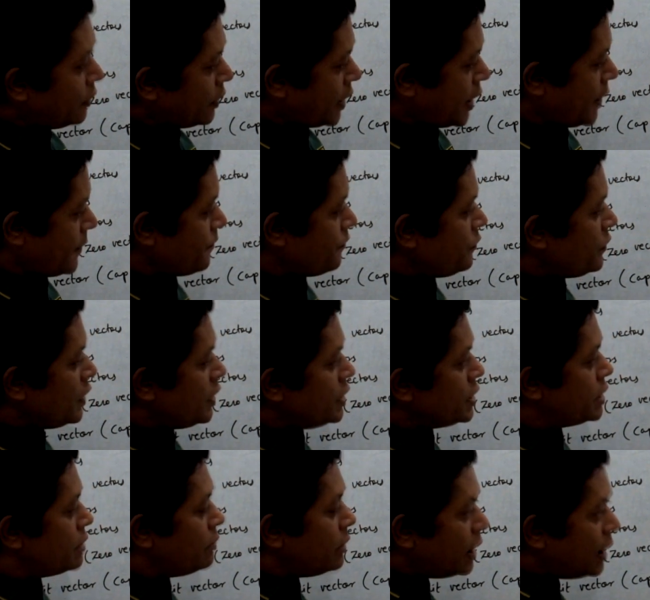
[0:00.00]
Okay.
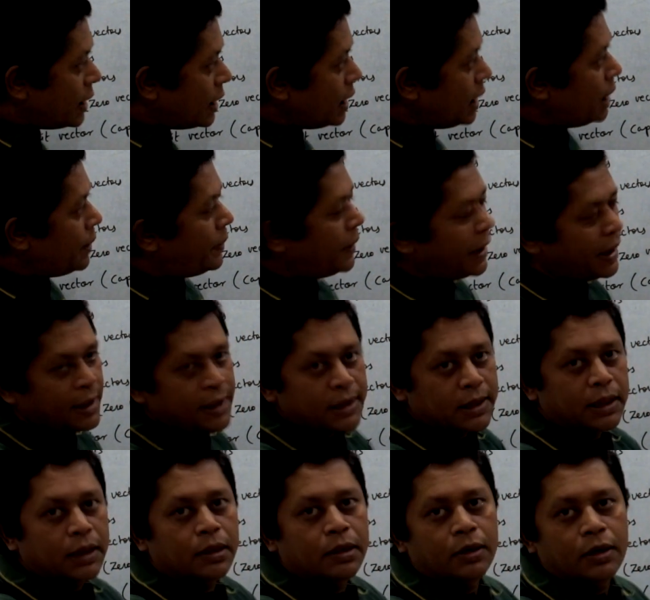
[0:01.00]
Similarly, if it
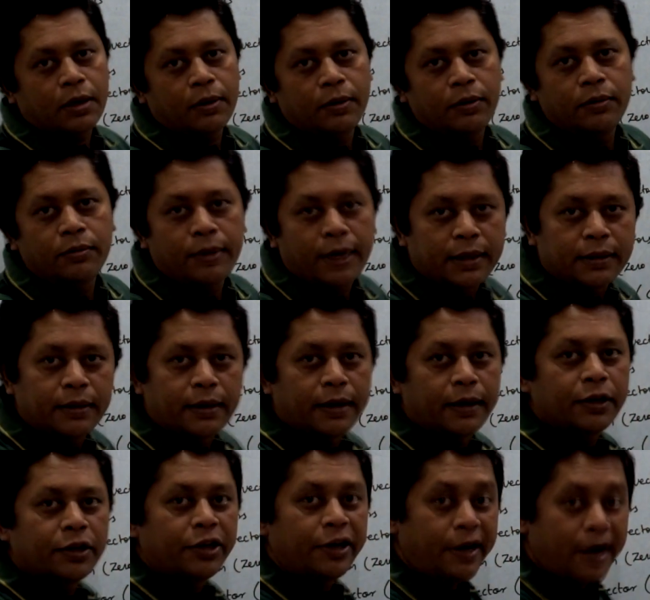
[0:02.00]
is the vector
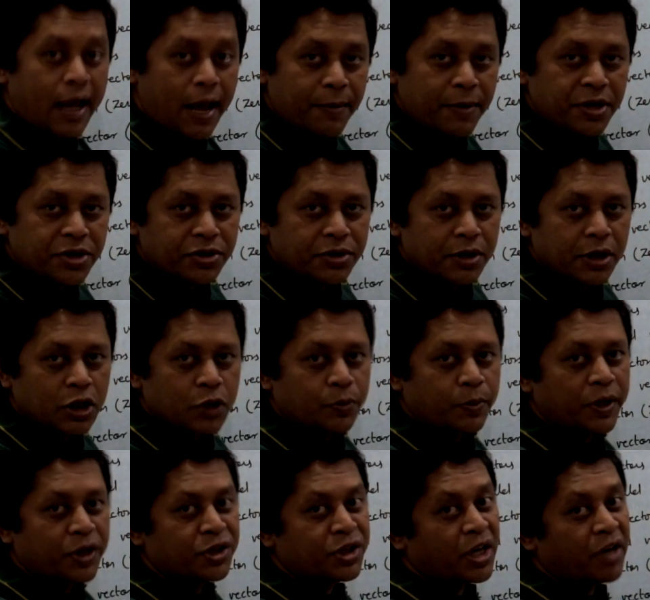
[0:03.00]
in three-dimensional
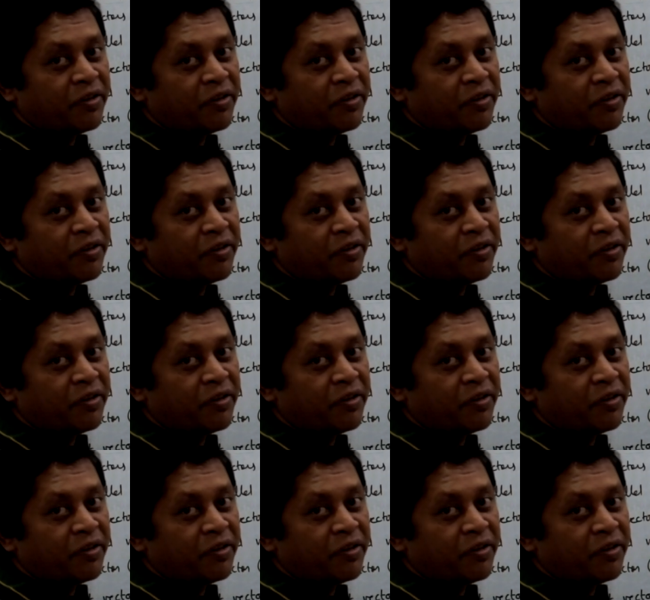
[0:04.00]
space